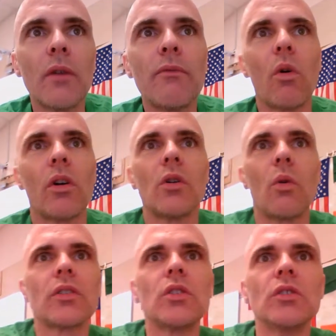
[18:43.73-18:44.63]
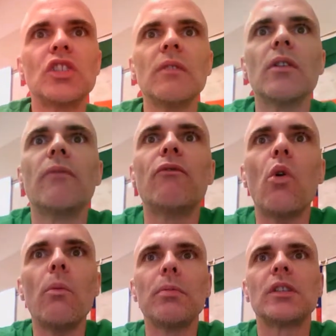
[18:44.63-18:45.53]
Therefore, in order to achieve the
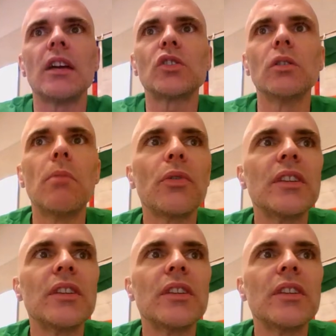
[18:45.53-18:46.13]
full potential